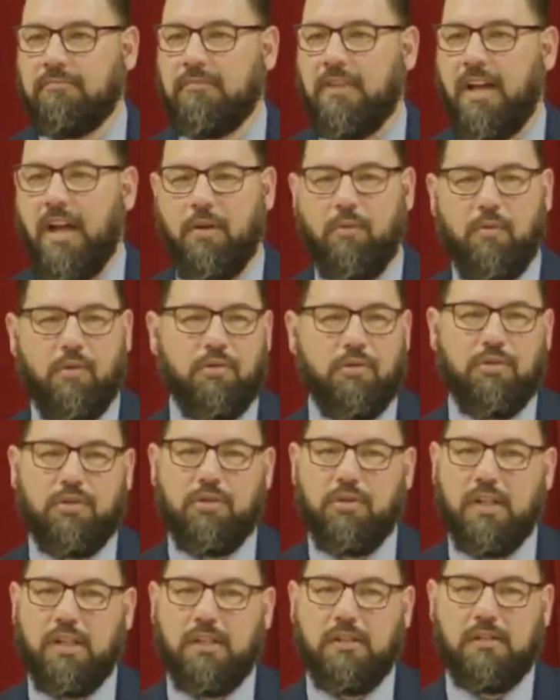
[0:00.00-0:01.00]
I won't
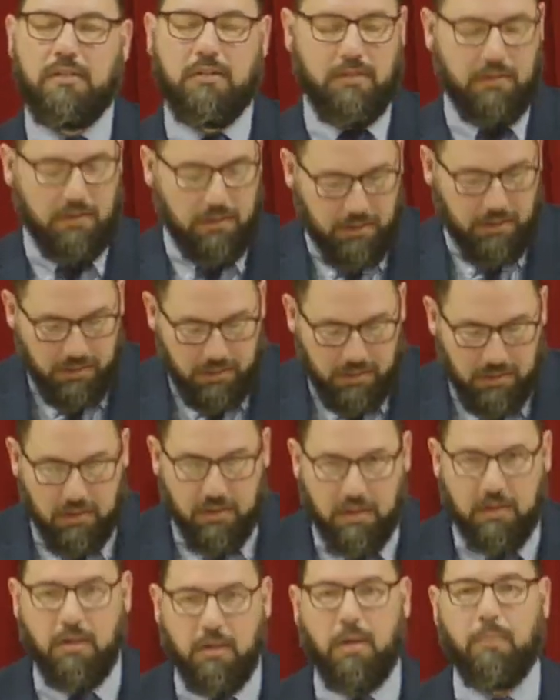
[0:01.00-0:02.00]
do it.
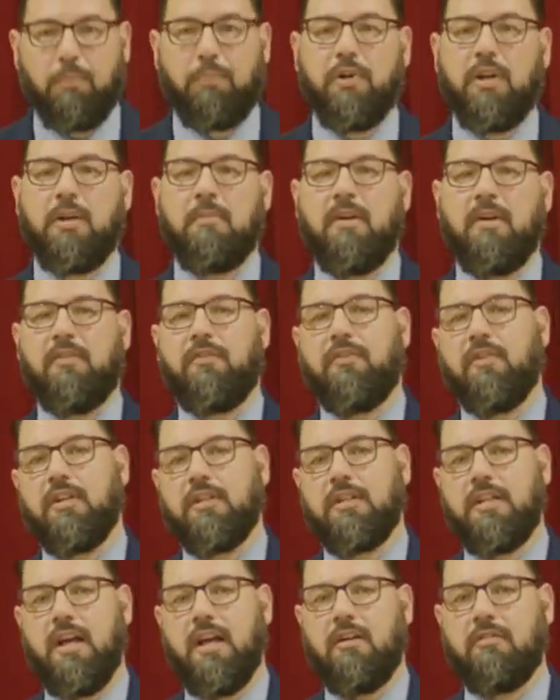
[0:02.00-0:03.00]
I'm putting my foot
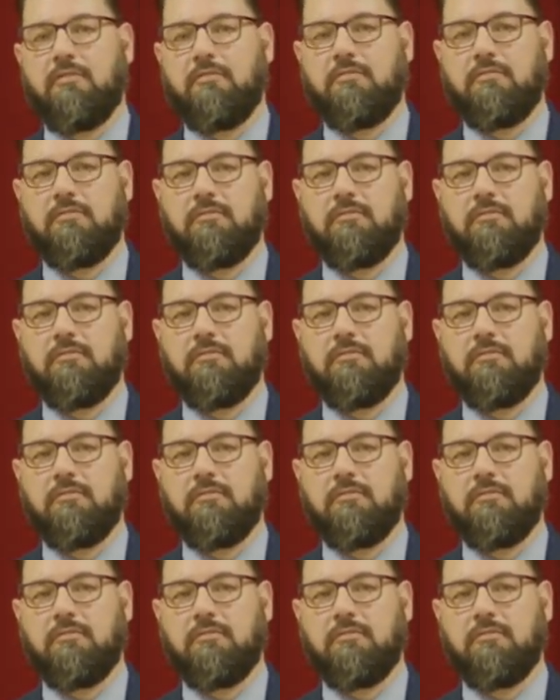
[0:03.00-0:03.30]
down.